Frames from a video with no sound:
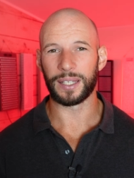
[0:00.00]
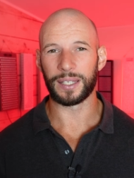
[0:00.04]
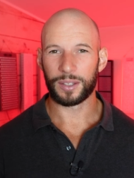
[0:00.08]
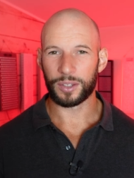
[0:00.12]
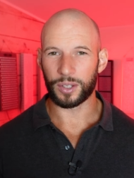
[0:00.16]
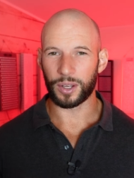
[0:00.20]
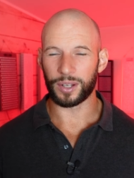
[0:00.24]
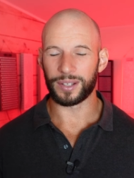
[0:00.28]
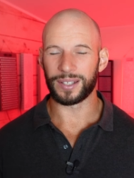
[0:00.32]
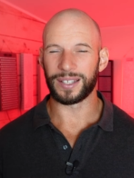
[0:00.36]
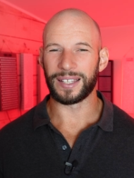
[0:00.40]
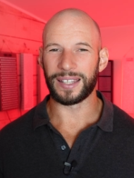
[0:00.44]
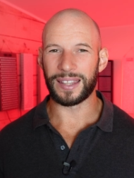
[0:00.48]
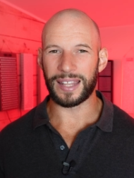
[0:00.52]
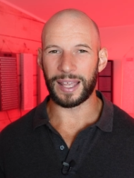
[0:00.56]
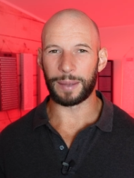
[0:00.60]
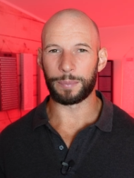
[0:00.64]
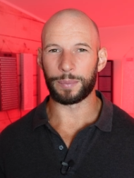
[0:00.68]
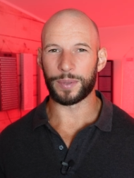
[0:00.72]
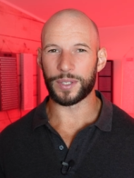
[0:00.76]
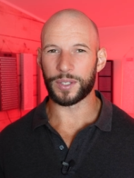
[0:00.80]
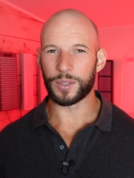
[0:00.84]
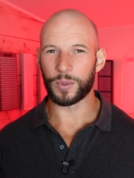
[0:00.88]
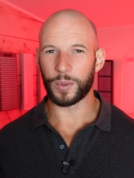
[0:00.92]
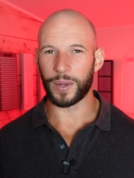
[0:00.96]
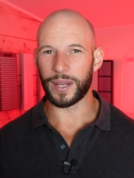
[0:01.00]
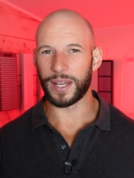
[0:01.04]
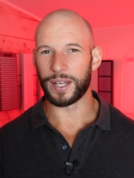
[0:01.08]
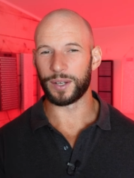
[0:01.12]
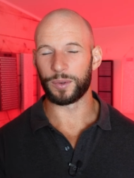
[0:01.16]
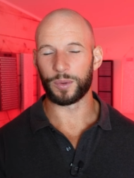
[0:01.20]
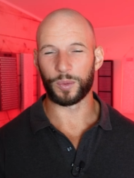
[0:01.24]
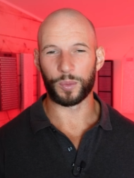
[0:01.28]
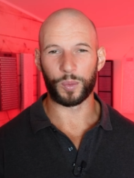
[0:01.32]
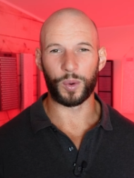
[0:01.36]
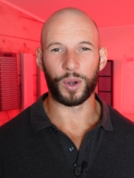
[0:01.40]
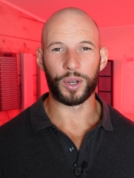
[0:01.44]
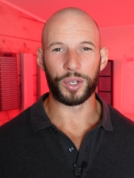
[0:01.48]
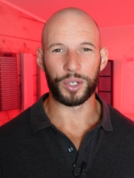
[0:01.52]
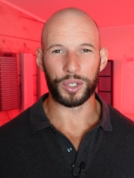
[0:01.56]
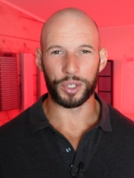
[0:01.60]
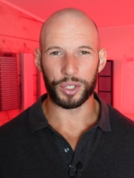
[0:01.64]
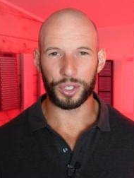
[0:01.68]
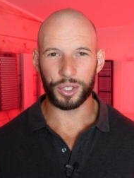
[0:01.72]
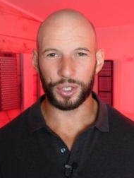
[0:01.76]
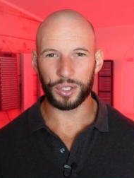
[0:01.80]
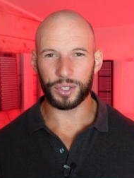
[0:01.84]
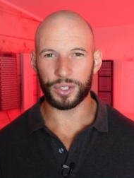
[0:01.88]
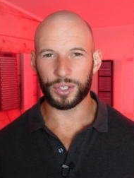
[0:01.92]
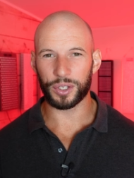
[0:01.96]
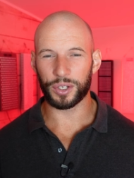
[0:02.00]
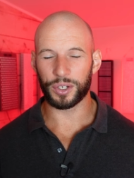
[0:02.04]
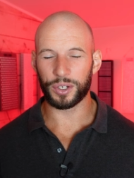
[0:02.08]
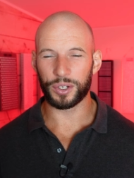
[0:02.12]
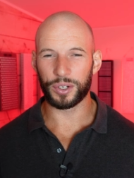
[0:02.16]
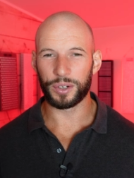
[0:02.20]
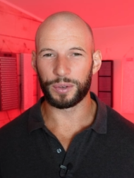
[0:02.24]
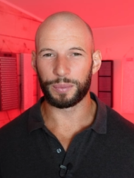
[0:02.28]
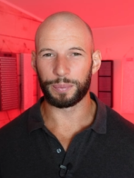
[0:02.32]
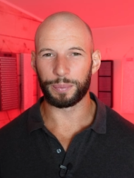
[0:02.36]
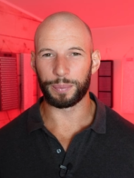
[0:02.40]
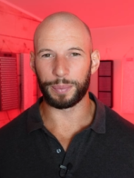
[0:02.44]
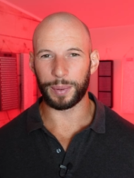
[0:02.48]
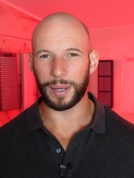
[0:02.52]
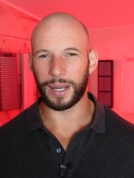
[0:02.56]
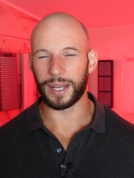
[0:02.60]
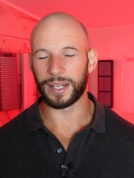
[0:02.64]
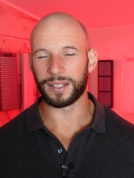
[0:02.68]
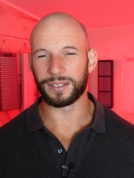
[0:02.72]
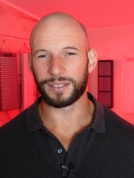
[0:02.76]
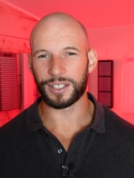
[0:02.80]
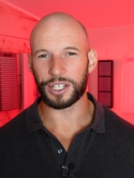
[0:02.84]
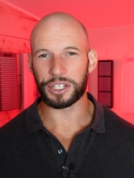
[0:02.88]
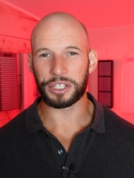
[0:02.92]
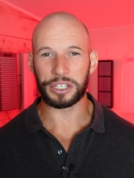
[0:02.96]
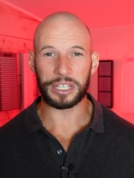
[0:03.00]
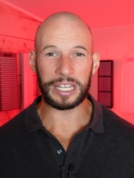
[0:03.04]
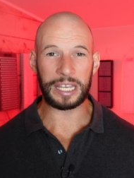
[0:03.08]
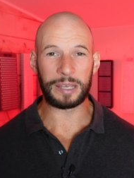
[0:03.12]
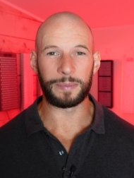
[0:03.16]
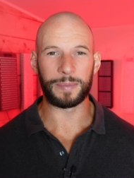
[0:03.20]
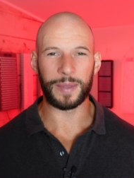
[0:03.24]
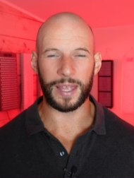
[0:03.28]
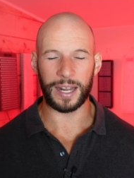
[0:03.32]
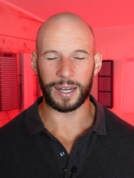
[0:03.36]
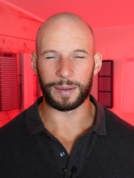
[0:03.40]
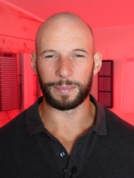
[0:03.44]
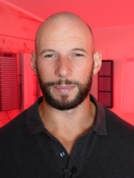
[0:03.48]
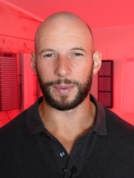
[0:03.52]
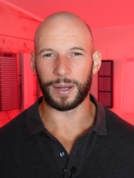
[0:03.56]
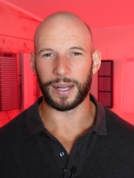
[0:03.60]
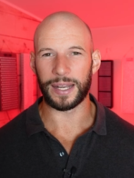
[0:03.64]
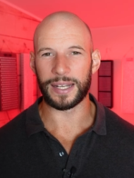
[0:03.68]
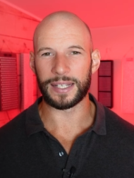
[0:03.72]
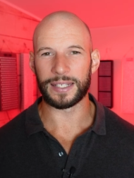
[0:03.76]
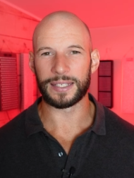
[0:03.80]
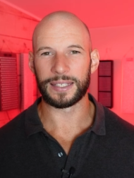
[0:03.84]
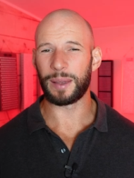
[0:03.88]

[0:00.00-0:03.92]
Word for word: Don't let that persuade what you should do, but just keep that in mind.